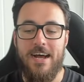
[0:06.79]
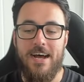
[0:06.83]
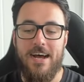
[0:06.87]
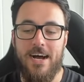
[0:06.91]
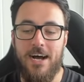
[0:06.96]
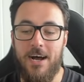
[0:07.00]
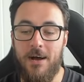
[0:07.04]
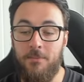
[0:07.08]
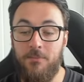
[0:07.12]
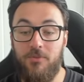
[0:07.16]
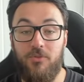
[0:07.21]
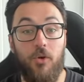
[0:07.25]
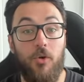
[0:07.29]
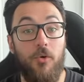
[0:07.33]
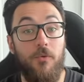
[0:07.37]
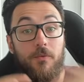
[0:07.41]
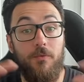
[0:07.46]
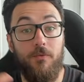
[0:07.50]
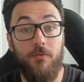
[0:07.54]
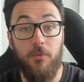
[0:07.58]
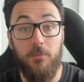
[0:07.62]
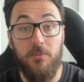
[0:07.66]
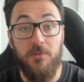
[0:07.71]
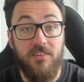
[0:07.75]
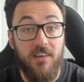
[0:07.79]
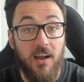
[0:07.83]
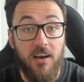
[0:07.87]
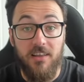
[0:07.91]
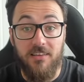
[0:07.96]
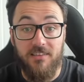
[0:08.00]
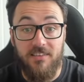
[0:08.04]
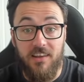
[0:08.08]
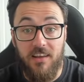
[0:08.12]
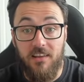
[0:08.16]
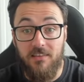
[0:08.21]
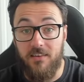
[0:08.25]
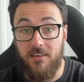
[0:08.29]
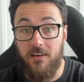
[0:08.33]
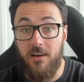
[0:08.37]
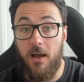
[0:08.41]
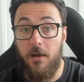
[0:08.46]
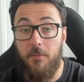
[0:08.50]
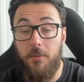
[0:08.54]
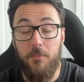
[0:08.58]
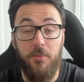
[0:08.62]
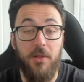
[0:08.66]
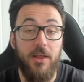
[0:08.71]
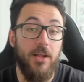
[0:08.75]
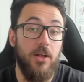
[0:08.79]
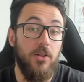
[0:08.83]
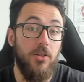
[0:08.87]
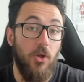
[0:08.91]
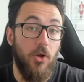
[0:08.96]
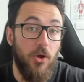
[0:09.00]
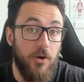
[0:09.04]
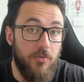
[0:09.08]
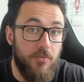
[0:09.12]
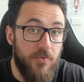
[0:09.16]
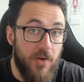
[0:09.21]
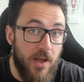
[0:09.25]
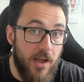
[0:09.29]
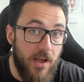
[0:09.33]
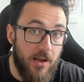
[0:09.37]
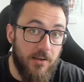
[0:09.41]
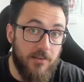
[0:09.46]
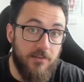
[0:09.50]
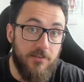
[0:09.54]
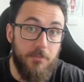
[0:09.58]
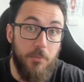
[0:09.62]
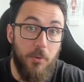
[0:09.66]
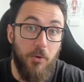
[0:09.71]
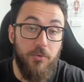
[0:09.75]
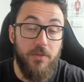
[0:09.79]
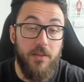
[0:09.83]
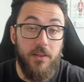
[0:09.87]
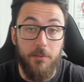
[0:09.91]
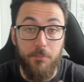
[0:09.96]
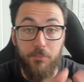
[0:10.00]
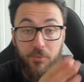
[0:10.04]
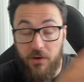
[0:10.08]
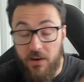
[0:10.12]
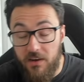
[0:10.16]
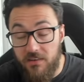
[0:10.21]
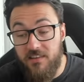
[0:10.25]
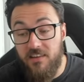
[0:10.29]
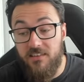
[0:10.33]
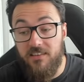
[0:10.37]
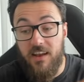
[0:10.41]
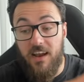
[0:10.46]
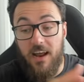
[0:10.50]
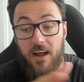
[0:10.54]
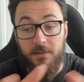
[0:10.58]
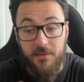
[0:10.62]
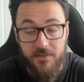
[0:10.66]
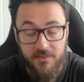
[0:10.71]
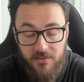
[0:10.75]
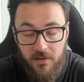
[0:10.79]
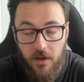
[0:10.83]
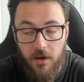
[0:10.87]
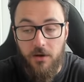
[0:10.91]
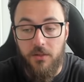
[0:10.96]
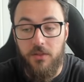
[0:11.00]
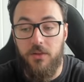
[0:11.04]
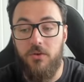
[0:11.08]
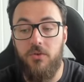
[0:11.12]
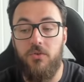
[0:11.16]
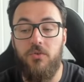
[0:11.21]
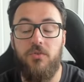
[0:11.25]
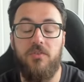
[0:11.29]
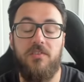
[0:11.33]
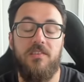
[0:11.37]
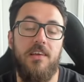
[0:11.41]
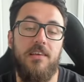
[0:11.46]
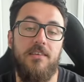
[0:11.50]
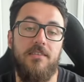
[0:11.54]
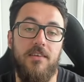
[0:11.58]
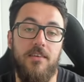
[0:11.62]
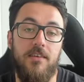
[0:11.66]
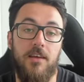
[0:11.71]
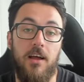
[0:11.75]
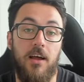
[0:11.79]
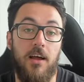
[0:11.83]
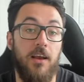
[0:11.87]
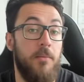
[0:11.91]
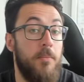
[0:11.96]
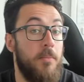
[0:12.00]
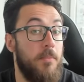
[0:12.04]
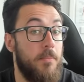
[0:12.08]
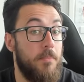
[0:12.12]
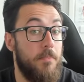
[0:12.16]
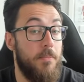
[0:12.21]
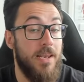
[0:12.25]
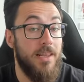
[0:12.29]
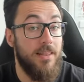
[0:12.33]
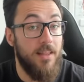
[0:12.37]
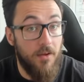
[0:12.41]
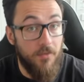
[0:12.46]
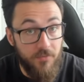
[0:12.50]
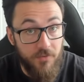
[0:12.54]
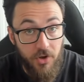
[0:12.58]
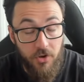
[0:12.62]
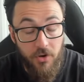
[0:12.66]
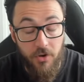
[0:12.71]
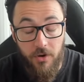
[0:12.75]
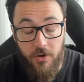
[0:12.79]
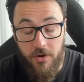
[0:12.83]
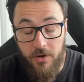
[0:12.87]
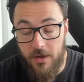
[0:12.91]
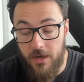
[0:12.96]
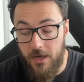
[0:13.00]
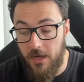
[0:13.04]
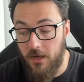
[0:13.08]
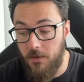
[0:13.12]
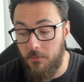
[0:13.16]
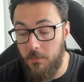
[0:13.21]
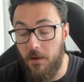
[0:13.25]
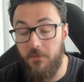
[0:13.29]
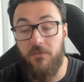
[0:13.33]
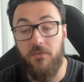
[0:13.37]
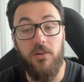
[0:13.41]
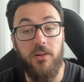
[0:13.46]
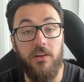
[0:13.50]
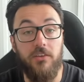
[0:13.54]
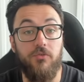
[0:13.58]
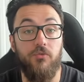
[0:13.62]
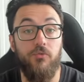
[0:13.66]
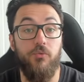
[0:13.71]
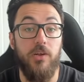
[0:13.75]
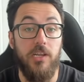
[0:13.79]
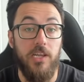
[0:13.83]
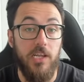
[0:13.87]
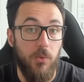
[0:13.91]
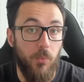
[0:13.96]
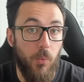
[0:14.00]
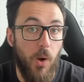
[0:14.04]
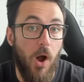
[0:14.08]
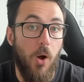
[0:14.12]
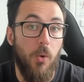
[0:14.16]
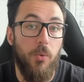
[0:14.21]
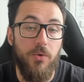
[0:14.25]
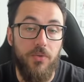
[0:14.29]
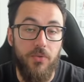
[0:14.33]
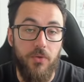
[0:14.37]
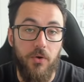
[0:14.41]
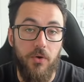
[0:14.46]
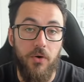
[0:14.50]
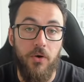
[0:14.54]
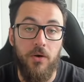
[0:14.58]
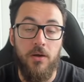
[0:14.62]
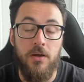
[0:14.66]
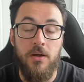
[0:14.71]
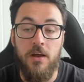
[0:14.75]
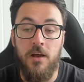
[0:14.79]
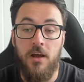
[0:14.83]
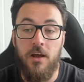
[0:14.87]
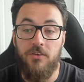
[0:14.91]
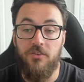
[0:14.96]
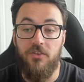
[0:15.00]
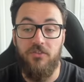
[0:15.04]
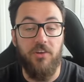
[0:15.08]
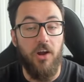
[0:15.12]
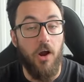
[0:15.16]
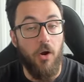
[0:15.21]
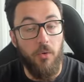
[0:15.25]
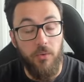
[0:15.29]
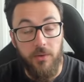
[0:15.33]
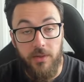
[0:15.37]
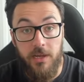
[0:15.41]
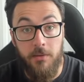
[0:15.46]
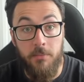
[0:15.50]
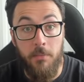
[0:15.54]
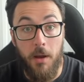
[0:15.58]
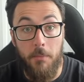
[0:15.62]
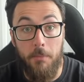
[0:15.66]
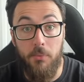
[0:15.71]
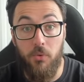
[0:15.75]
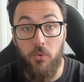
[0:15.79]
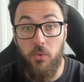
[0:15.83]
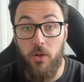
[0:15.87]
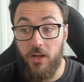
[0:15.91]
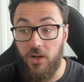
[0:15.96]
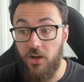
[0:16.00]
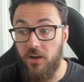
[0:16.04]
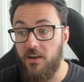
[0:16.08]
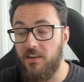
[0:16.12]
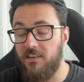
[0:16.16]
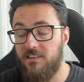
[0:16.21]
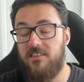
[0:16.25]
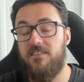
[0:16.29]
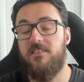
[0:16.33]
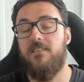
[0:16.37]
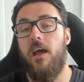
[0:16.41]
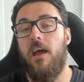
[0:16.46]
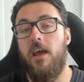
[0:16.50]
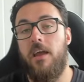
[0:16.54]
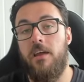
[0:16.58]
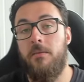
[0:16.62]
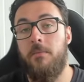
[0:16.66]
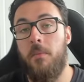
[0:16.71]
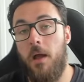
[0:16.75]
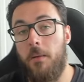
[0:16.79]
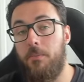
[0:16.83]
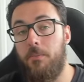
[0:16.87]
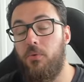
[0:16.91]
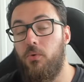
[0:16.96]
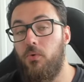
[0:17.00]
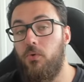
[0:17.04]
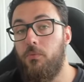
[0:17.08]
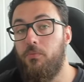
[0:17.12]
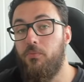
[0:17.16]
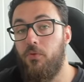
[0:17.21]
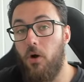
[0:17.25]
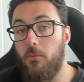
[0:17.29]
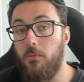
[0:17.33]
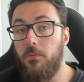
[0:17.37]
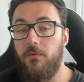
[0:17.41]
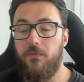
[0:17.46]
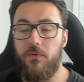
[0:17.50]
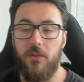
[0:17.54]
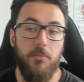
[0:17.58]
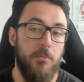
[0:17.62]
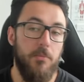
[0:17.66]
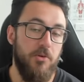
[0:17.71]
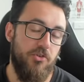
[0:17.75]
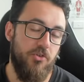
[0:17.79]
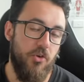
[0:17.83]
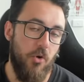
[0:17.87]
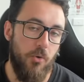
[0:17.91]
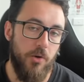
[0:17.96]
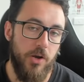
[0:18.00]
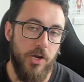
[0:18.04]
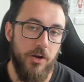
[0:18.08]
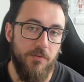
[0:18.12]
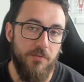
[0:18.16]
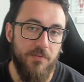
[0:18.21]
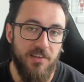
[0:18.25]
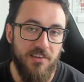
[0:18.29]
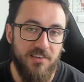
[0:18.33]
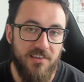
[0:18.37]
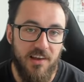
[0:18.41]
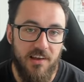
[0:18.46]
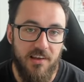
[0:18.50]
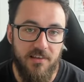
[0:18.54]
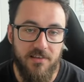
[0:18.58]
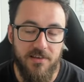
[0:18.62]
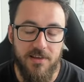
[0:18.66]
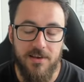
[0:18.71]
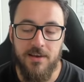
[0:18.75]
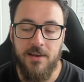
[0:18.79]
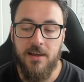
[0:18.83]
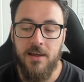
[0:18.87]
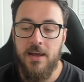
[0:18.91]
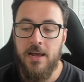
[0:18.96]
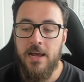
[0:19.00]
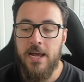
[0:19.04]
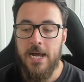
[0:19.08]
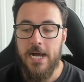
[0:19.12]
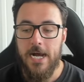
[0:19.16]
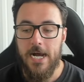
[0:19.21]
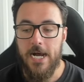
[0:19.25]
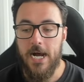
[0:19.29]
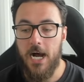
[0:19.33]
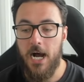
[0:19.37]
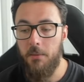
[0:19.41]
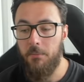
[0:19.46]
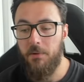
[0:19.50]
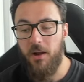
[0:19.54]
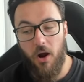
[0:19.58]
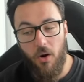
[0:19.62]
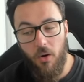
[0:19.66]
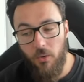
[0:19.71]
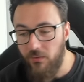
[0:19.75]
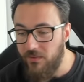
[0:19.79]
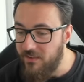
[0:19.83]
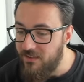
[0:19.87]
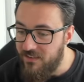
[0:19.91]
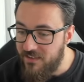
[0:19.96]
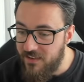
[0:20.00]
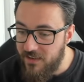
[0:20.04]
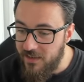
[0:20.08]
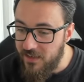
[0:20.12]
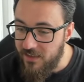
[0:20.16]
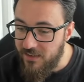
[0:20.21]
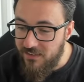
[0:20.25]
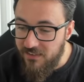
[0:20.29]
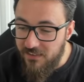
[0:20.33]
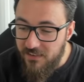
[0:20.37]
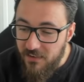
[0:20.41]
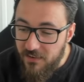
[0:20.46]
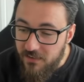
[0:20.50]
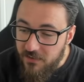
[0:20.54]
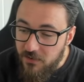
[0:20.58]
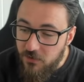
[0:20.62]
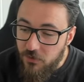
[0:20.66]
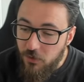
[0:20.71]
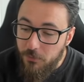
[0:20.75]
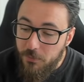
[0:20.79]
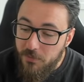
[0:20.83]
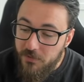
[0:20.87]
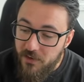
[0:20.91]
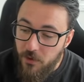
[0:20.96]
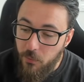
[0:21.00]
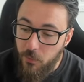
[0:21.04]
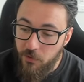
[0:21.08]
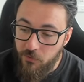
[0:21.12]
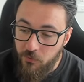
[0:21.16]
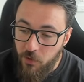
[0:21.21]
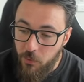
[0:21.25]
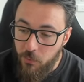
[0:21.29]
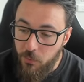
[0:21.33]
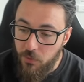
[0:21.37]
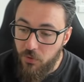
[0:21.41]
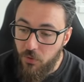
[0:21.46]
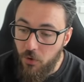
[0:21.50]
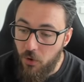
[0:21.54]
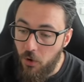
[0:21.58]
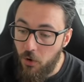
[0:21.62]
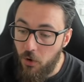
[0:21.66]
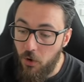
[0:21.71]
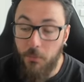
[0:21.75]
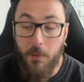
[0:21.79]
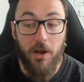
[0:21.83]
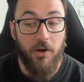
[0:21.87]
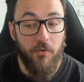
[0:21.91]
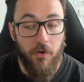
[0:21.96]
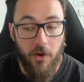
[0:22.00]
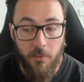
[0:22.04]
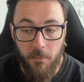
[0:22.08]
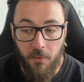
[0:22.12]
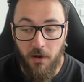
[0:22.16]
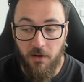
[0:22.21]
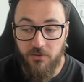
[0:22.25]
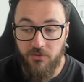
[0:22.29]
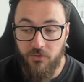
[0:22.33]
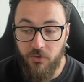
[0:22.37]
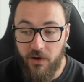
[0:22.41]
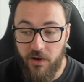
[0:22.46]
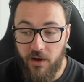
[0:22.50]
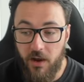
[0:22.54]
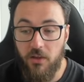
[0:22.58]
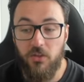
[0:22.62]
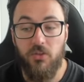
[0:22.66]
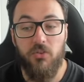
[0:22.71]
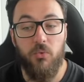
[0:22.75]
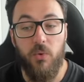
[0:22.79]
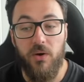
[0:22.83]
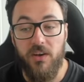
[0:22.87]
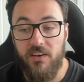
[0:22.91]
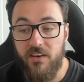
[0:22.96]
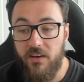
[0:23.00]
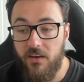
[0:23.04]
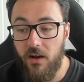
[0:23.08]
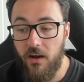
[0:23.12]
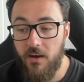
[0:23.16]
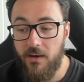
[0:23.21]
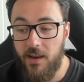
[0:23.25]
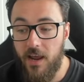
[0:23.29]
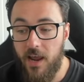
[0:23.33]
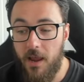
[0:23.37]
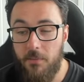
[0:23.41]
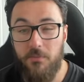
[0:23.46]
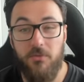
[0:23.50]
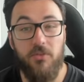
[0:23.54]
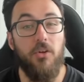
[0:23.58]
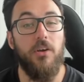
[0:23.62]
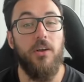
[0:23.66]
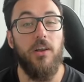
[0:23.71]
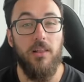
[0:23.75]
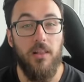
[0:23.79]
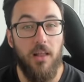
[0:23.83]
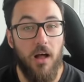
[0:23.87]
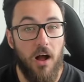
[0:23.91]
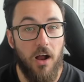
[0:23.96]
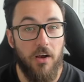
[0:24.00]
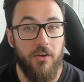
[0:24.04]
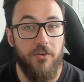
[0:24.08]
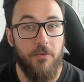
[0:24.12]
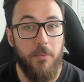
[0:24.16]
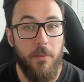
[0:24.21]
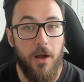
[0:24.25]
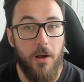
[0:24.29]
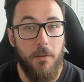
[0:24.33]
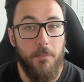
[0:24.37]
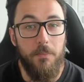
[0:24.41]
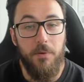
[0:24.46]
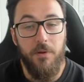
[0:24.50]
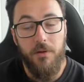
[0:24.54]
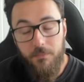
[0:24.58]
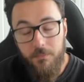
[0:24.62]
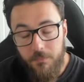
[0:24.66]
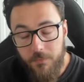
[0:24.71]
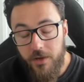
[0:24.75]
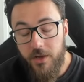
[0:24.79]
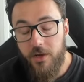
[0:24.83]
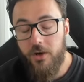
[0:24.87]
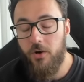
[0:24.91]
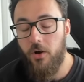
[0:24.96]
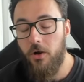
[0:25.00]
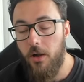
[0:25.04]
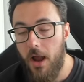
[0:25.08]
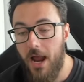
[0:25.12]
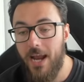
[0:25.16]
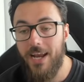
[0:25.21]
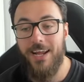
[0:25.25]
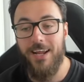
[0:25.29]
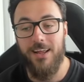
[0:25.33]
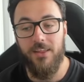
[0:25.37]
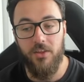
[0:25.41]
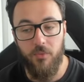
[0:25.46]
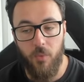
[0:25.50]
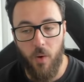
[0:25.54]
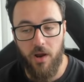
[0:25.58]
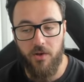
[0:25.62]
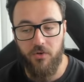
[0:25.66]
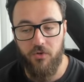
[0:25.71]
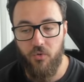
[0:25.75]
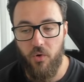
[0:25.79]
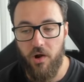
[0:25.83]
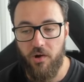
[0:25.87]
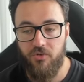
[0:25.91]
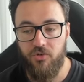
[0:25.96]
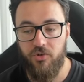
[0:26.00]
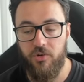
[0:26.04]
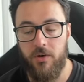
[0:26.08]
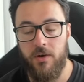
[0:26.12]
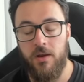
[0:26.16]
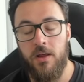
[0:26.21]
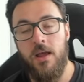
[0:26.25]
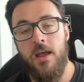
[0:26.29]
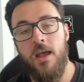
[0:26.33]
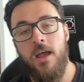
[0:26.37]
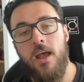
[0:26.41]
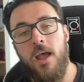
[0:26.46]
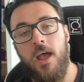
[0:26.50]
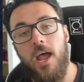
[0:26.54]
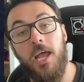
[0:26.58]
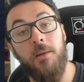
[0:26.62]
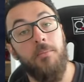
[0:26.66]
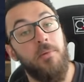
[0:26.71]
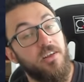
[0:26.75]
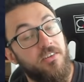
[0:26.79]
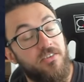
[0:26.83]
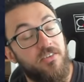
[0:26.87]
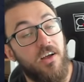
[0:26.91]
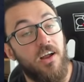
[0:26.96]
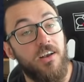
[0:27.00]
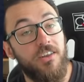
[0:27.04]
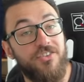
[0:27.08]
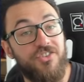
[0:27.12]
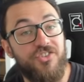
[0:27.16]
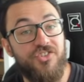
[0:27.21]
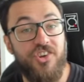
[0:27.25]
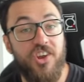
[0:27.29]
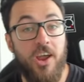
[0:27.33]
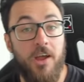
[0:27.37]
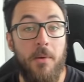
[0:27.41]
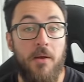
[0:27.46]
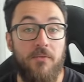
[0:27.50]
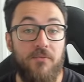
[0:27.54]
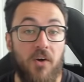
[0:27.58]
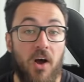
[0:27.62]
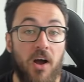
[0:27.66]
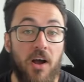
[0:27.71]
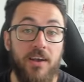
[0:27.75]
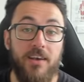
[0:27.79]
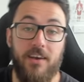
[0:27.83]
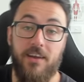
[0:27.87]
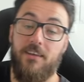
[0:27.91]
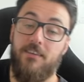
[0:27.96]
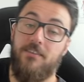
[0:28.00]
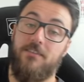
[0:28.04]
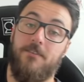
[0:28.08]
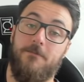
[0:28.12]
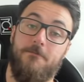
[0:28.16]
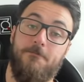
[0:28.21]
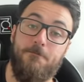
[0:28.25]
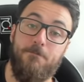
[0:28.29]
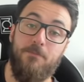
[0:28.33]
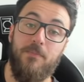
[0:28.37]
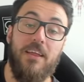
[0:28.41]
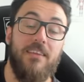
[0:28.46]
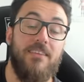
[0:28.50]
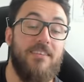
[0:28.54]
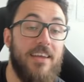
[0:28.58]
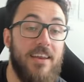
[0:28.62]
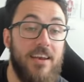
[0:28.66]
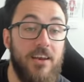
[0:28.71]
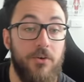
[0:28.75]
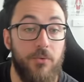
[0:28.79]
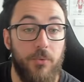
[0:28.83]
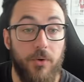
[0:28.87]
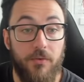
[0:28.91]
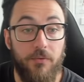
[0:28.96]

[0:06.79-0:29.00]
Um, so from the start of the season, I've been playing a lot of VEX, both in the preseason and the start of the new season. I've been loving her. Um, I've clicked really well with her. She's currently in my pool and going to stay in my pool probably for the majority of the season. I'm um, currently sitting at a 62% win rate with her on my Grandmaster account, 29 games. Not a large amount, but you know, heading in the right direction. And I'm excited to share my findings let's get into it.